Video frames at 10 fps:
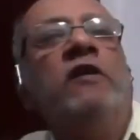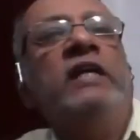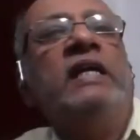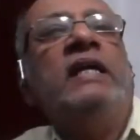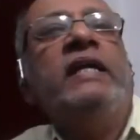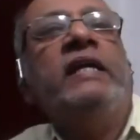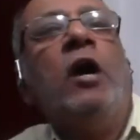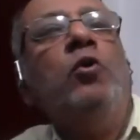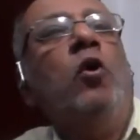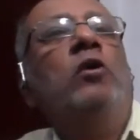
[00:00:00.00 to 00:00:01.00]
vertically
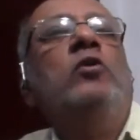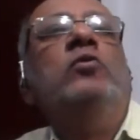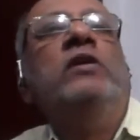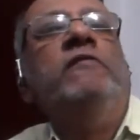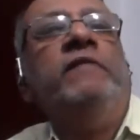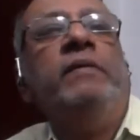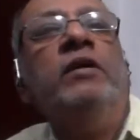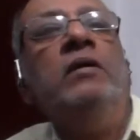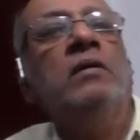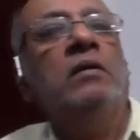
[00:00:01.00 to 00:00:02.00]
down onto the
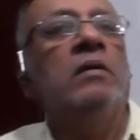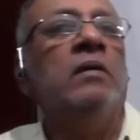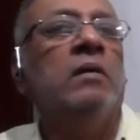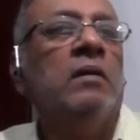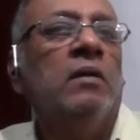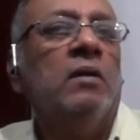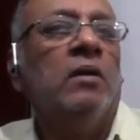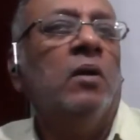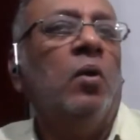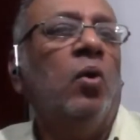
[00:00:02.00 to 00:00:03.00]
femur,
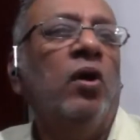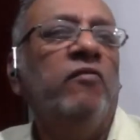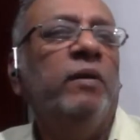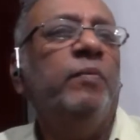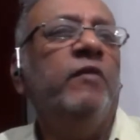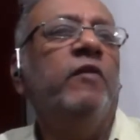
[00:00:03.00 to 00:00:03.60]
or we